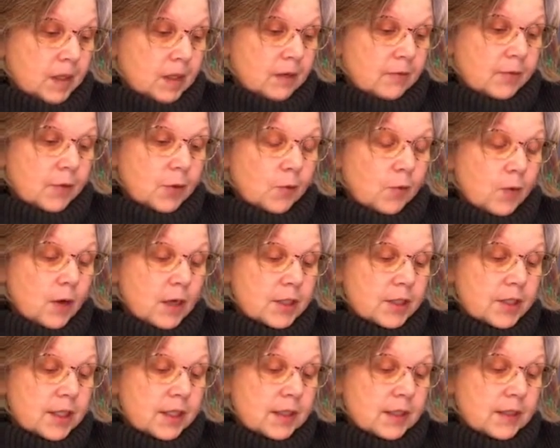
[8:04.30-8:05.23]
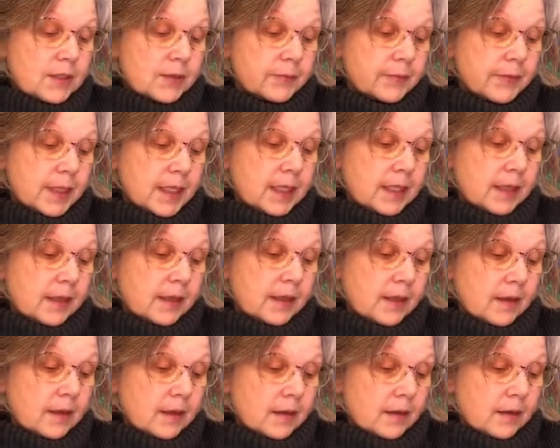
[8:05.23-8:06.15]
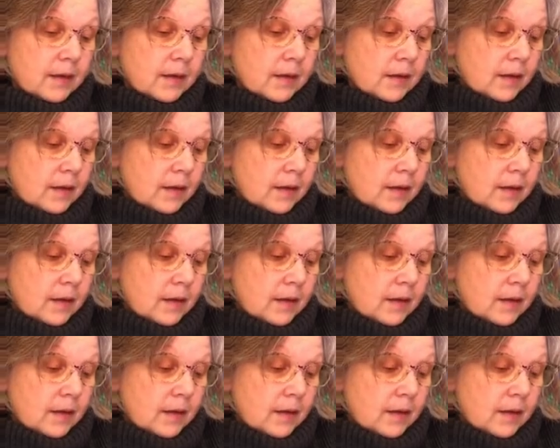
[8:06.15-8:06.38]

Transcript: if you're watching this reading,